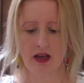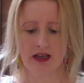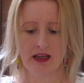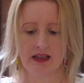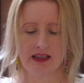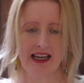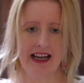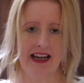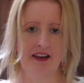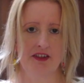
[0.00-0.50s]

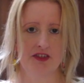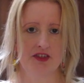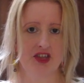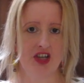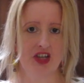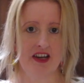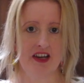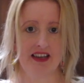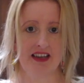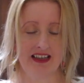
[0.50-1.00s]
Yeah,
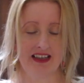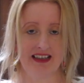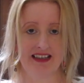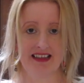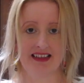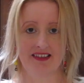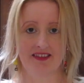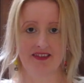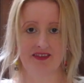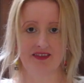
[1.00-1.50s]
so
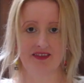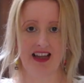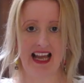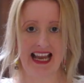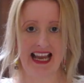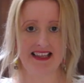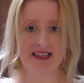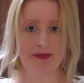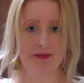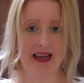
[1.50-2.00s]

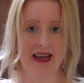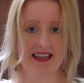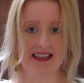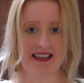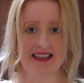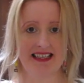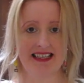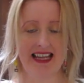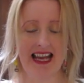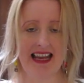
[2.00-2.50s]
as the
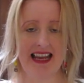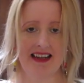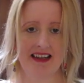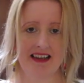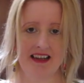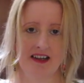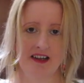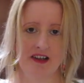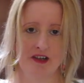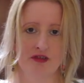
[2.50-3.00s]
pattern said,
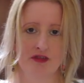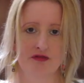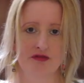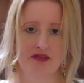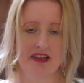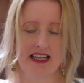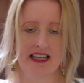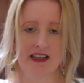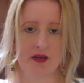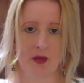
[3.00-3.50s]

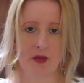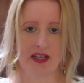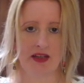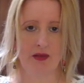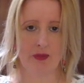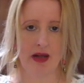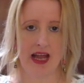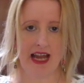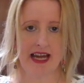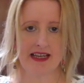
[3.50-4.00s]
really quick
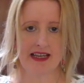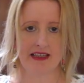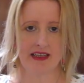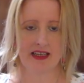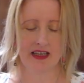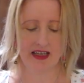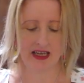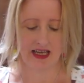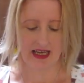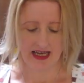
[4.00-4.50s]
make
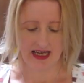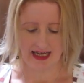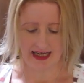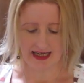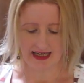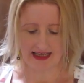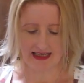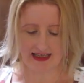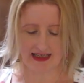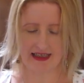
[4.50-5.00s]

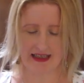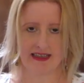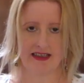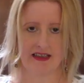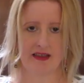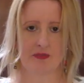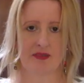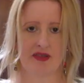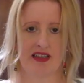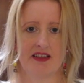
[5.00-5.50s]

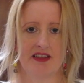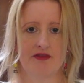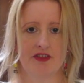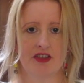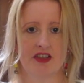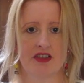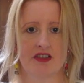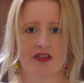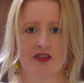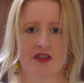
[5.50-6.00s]
and pretty
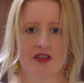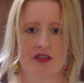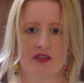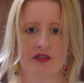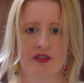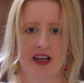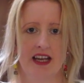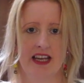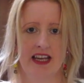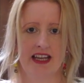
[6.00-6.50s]

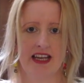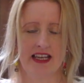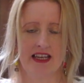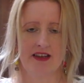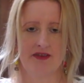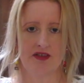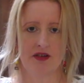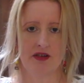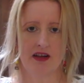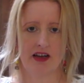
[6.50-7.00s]
versatile
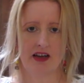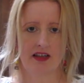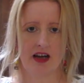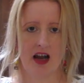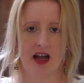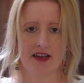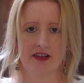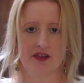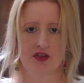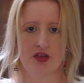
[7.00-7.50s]
if you are
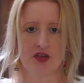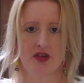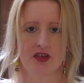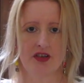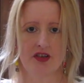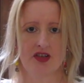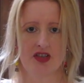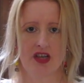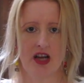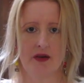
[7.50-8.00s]
kind of new
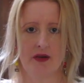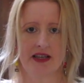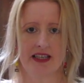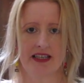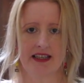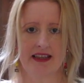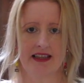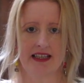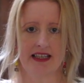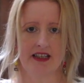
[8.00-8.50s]
to sewing
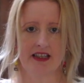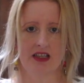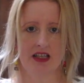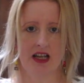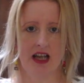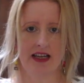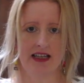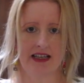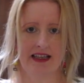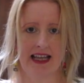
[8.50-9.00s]
and things
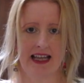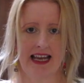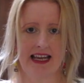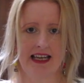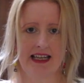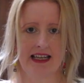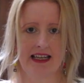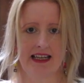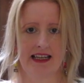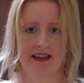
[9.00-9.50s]
like that
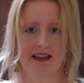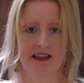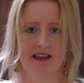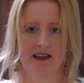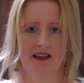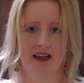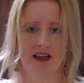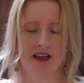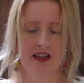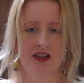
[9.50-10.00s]

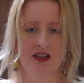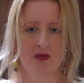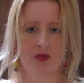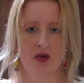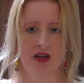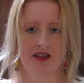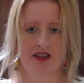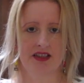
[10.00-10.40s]
and you want